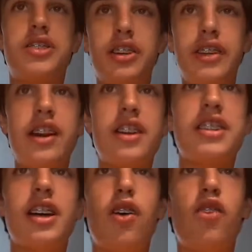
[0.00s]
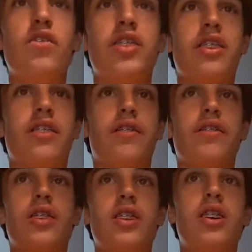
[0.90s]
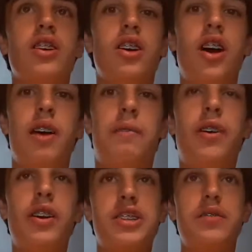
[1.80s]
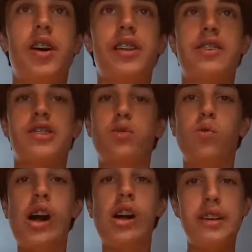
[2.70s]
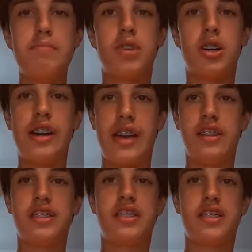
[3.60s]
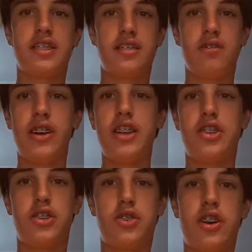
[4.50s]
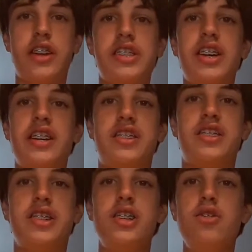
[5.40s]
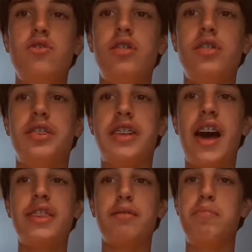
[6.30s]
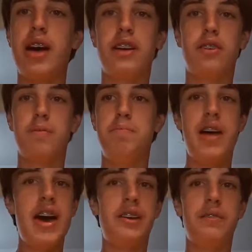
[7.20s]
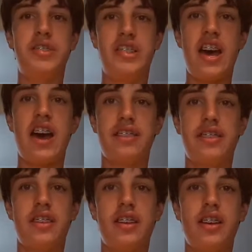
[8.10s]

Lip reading: So there's, first of all, there's Btoum-Roumada, which translates to deathbed, or bed of death,